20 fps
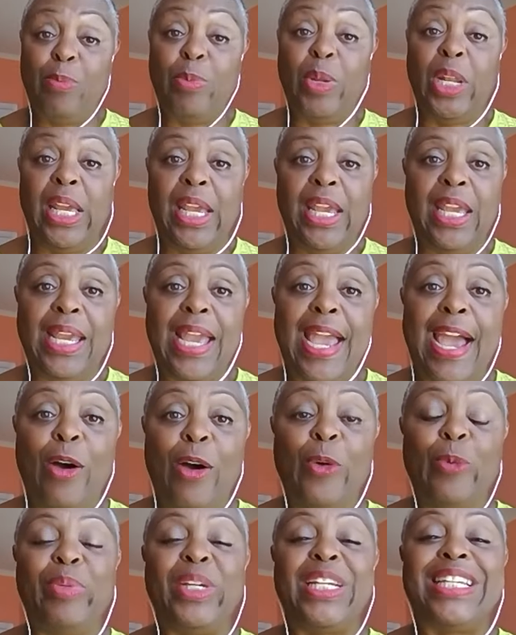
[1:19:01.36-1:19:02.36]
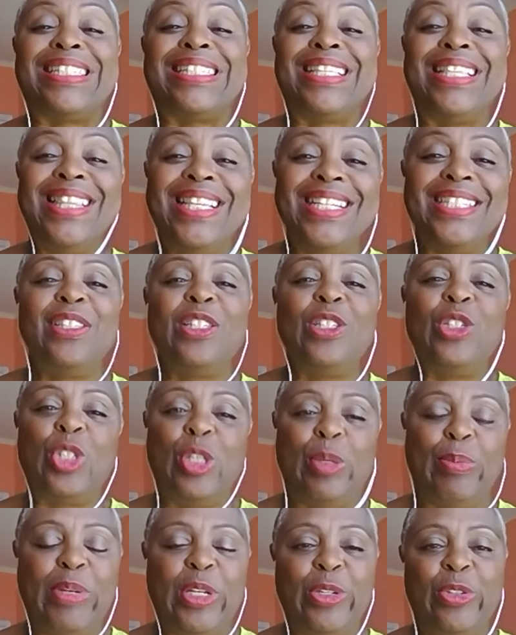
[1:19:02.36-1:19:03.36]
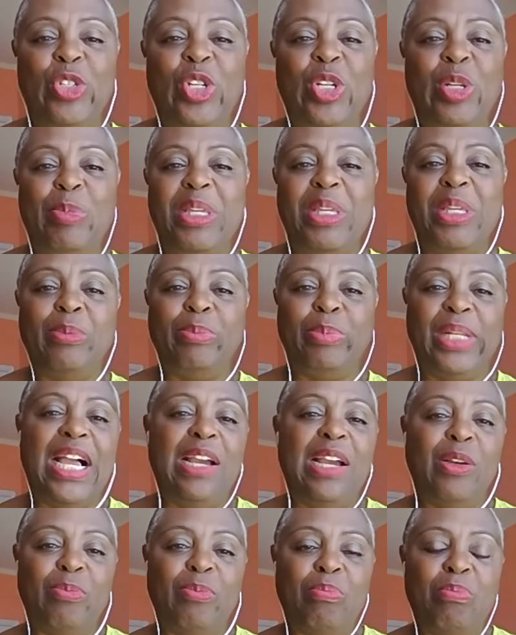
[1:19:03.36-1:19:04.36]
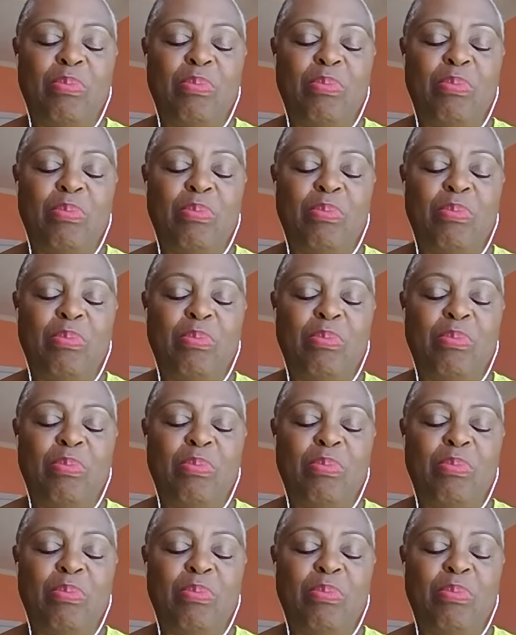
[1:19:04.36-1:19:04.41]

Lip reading: playing out, because this is supposed to be the Black